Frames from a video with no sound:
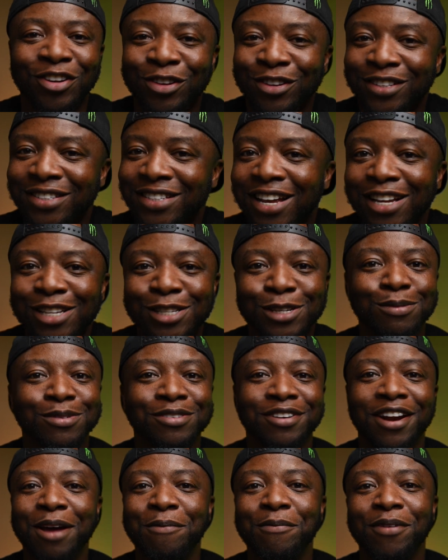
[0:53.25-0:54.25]
just 10
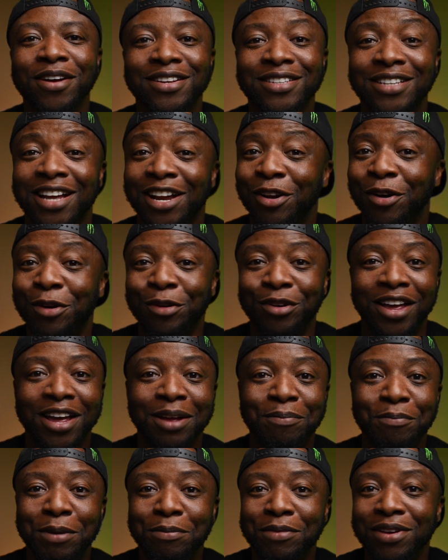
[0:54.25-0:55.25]
subscribers and I would
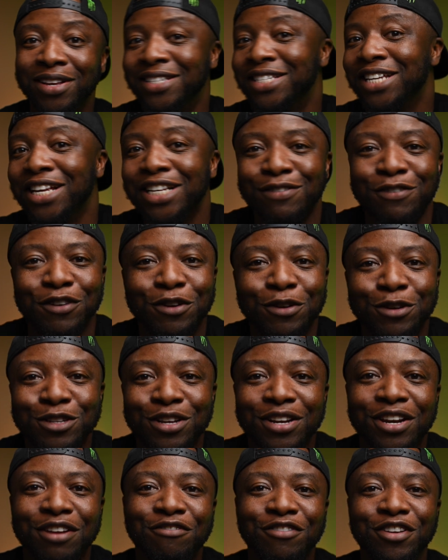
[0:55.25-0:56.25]
get maybe 6 views
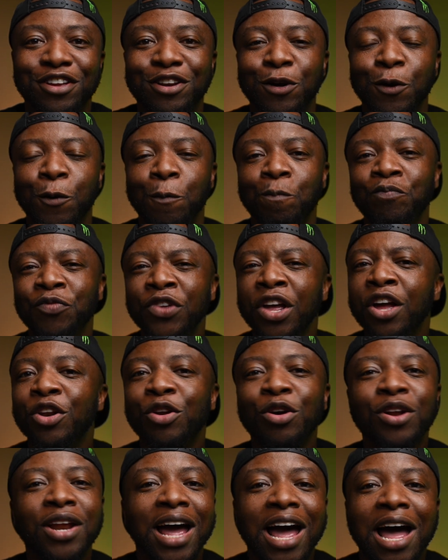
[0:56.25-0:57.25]
on a video,
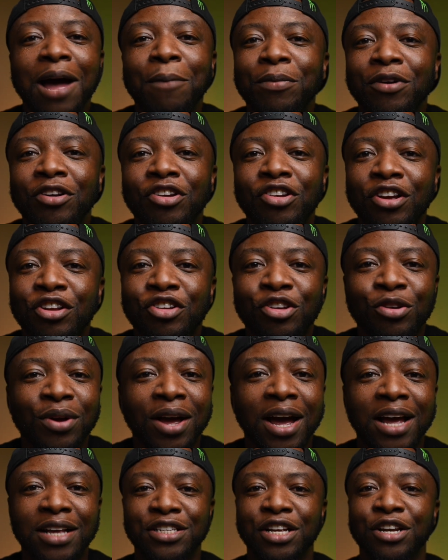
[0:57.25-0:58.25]
know that I appreciate you
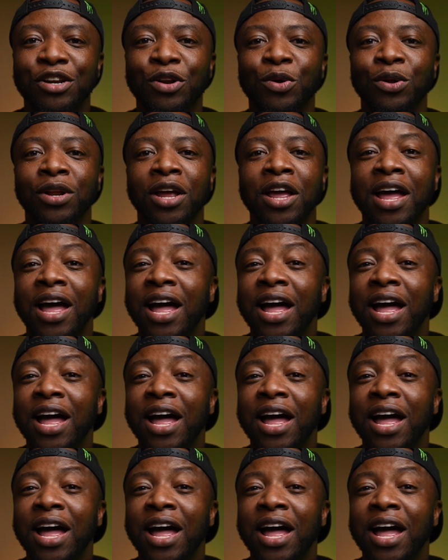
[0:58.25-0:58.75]
guys a lot.